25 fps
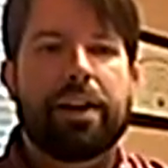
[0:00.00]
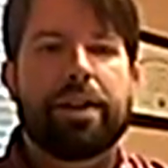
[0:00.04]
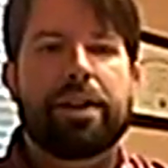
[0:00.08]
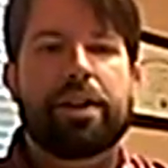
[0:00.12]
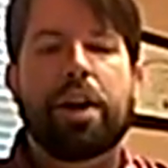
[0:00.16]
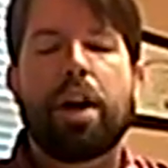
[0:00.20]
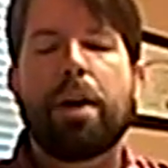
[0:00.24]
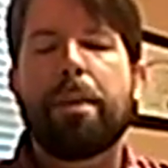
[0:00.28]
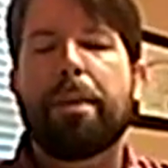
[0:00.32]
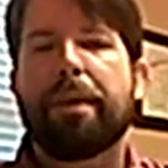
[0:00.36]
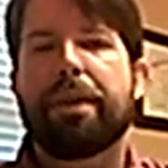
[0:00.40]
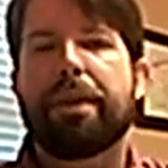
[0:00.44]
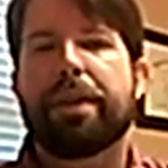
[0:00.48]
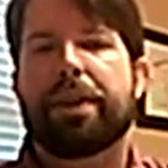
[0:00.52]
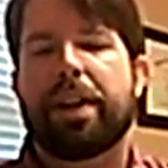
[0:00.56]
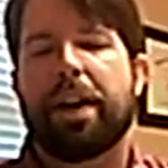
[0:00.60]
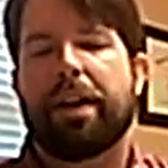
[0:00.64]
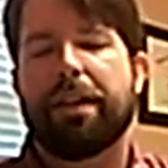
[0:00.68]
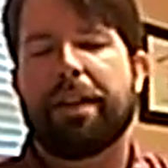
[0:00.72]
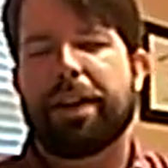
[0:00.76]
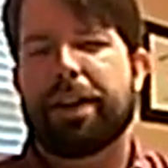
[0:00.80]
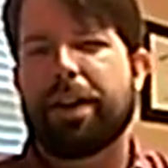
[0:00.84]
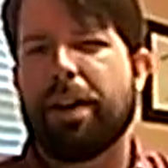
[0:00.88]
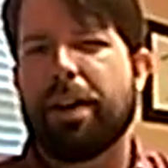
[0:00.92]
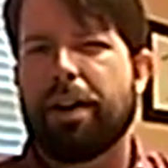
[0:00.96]
Scope of
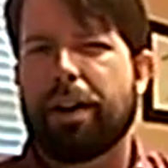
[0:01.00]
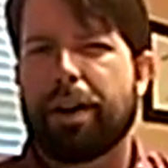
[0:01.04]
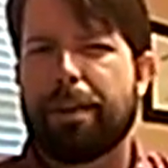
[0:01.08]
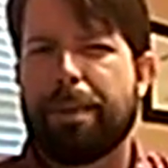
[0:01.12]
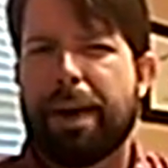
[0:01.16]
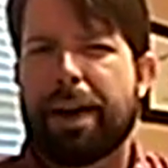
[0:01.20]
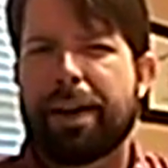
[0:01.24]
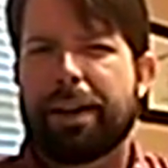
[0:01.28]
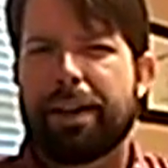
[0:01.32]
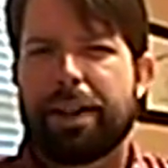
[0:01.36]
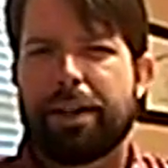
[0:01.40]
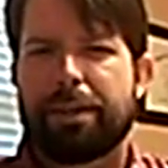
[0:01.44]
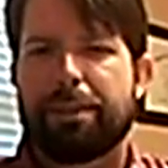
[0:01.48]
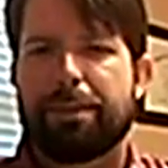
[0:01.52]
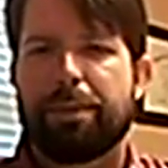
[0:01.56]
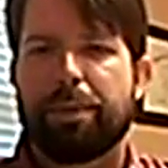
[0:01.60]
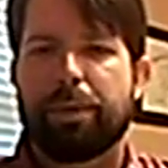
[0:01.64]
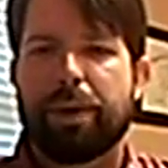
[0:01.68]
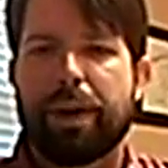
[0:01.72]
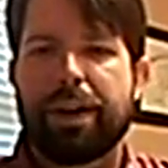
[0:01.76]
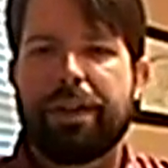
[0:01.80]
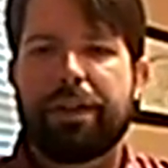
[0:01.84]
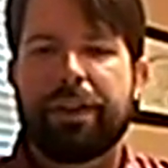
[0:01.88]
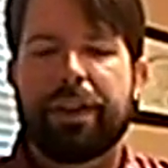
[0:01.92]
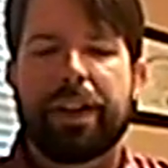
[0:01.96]
discovery. Talked about this
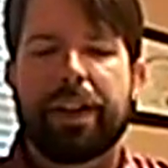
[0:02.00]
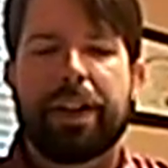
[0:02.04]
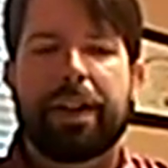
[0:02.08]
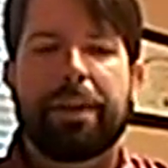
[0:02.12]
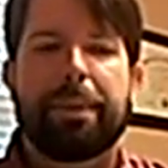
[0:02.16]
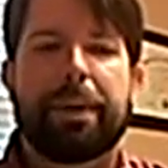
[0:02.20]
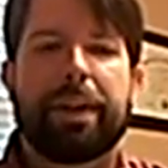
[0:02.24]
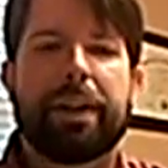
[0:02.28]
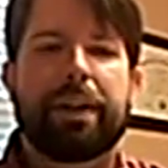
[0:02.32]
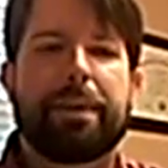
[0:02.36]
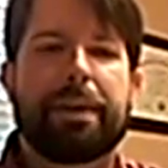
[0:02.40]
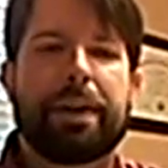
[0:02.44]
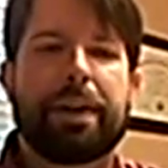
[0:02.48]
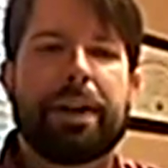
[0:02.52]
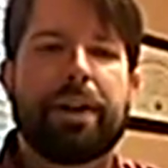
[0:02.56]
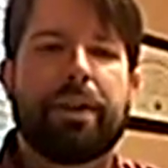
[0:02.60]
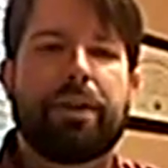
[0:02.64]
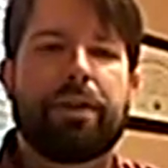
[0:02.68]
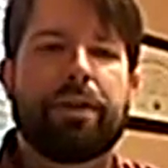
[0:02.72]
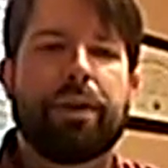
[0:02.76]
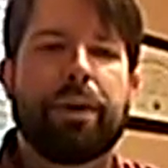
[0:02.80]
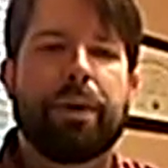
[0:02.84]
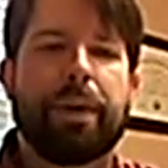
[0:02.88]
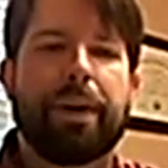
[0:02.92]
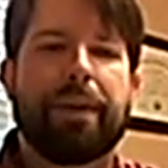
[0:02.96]
briefly, but let me go
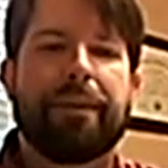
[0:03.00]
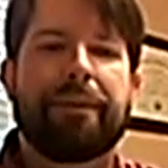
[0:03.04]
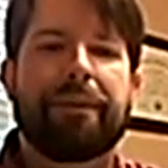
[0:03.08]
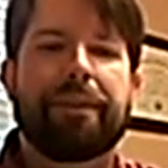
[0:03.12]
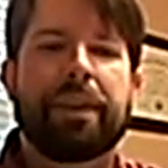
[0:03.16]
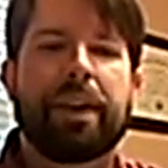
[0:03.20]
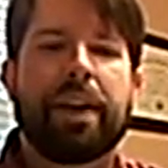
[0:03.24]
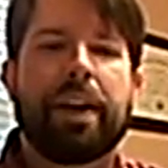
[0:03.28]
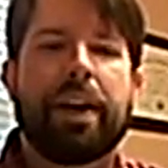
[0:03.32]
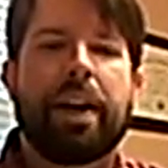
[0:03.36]
through it.